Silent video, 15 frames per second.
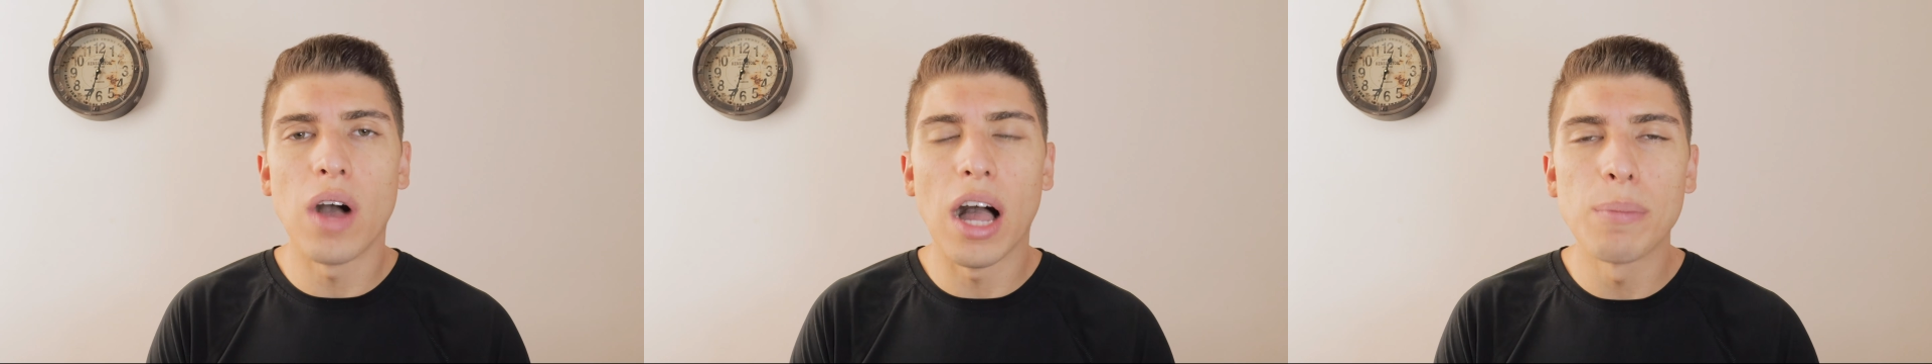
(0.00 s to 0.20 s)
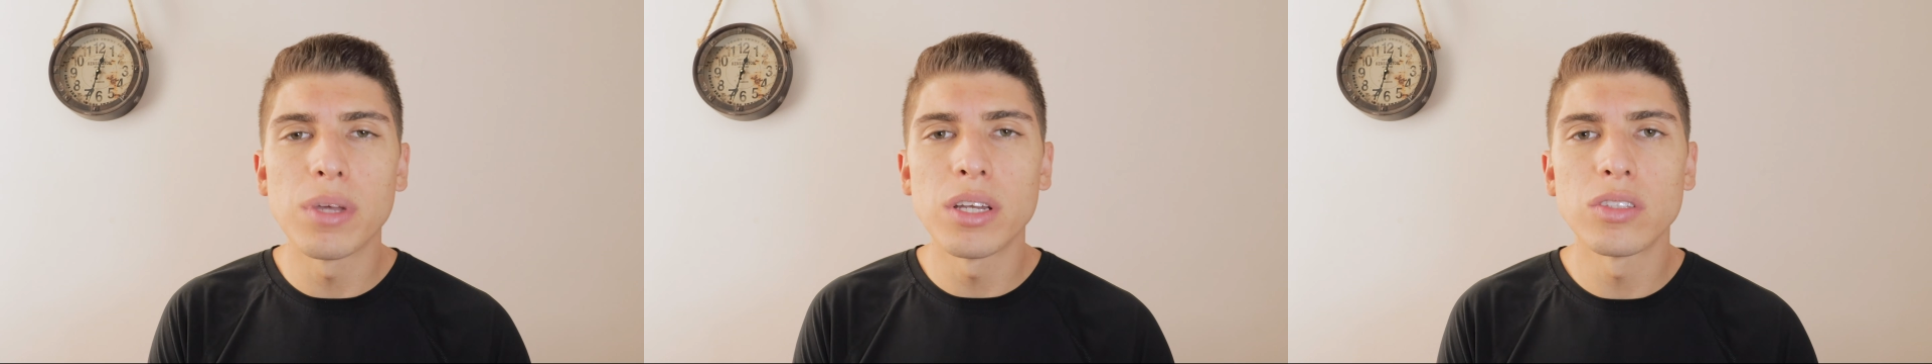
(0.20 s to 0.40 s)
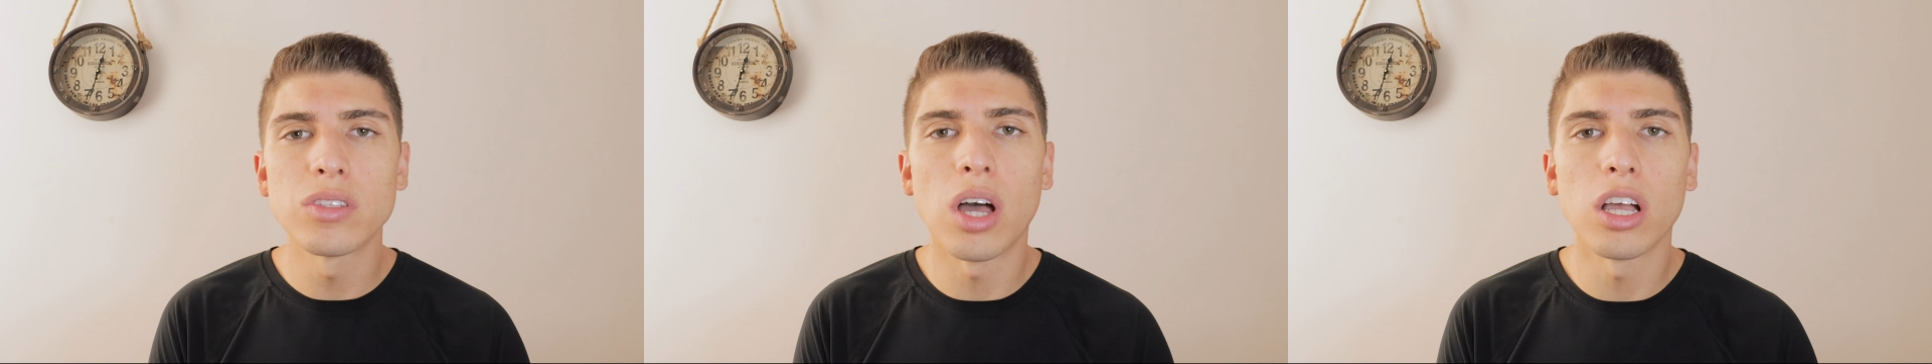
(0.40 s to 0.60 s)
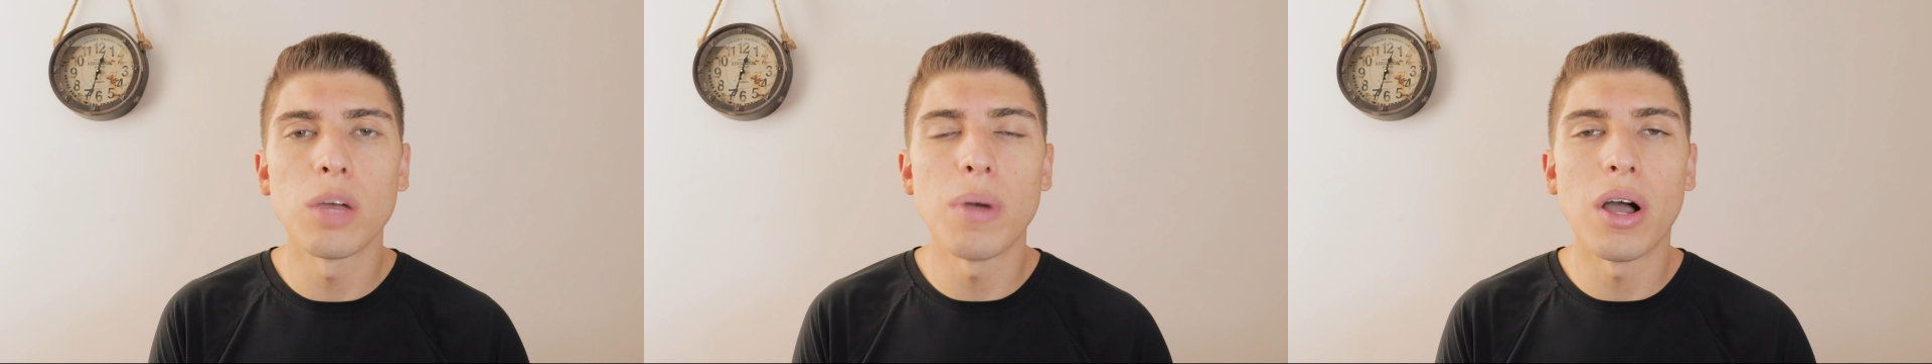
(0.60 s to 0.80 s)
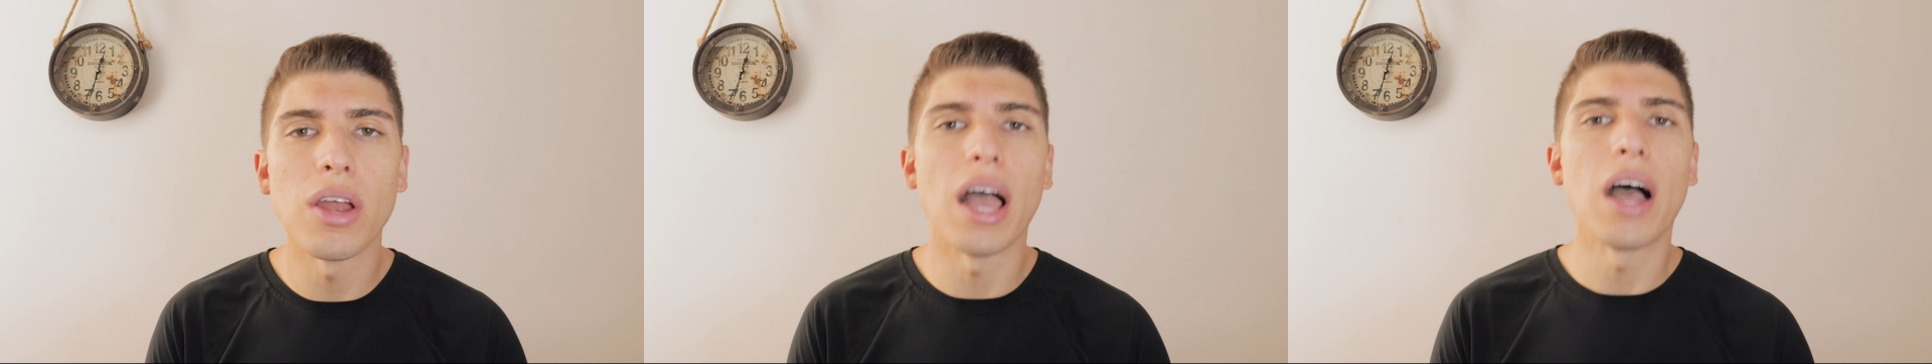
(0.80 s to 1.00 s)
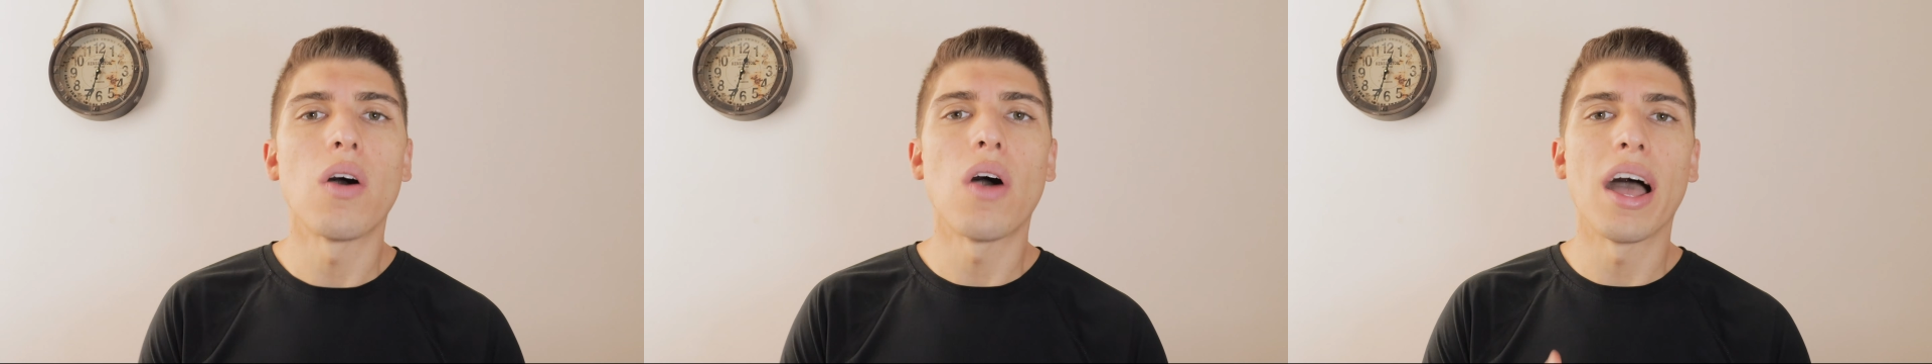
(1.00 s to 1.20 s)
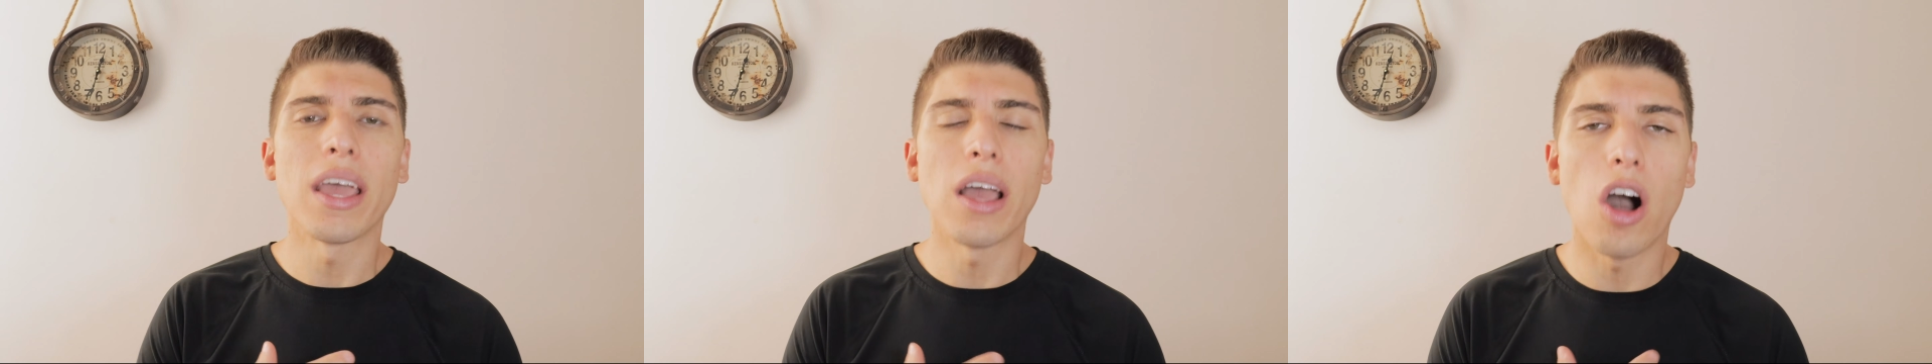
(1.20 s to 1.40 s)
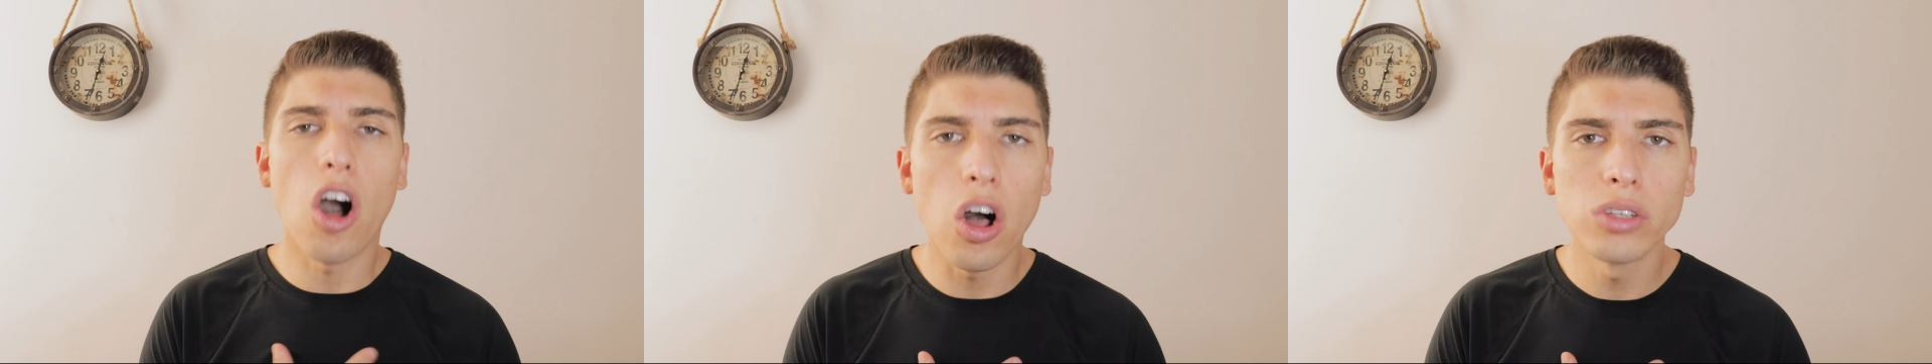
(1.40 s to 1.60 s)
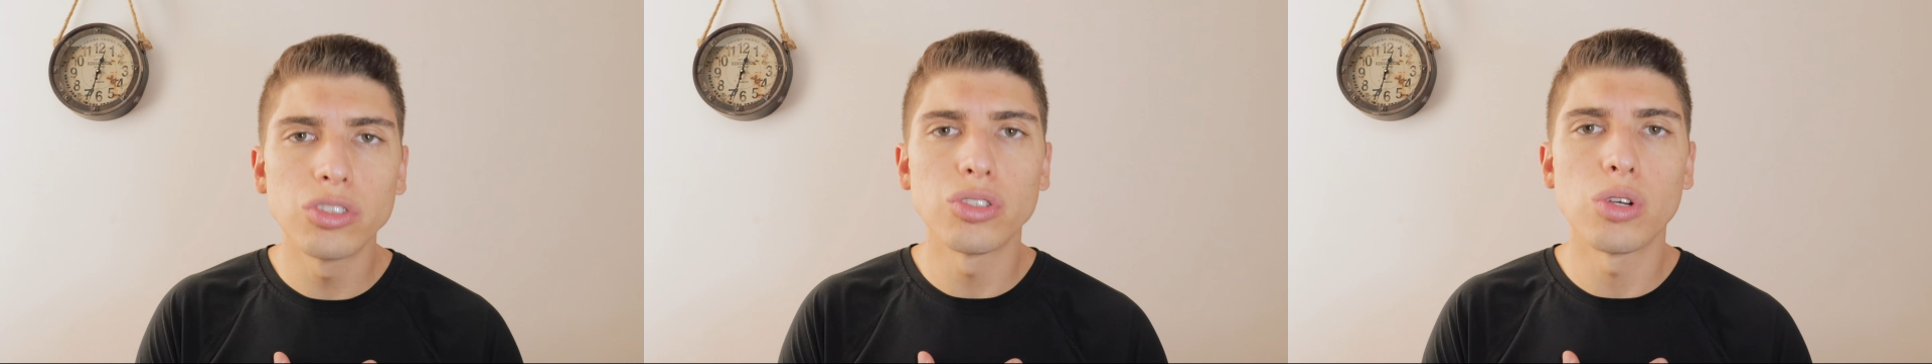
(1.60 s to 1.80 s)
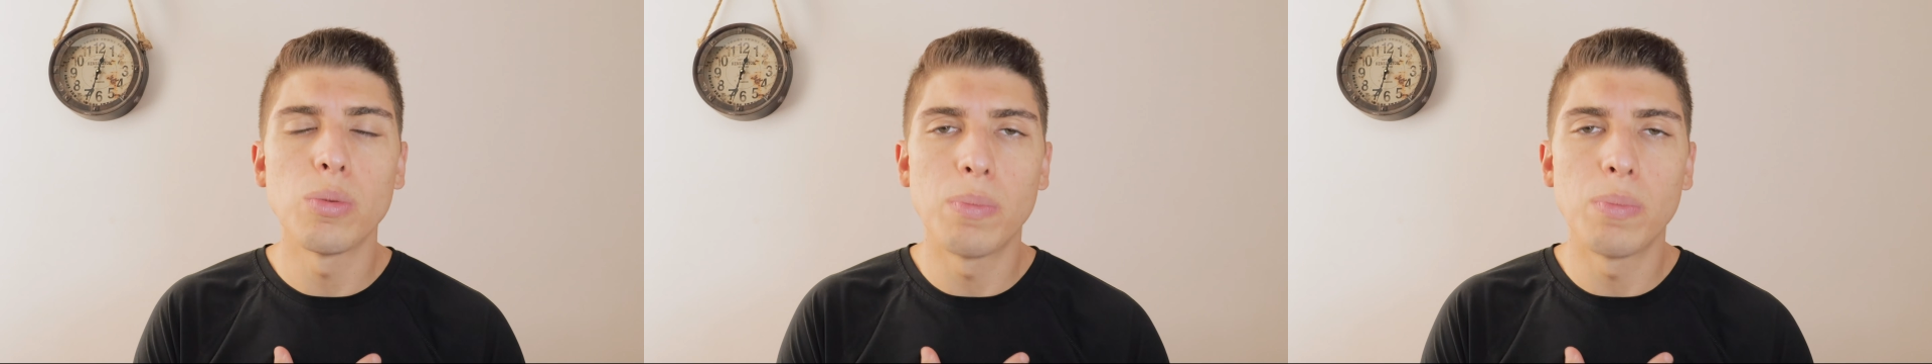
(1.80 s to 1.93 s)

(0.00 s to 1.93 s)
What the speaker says: I'm gonna talk about how I also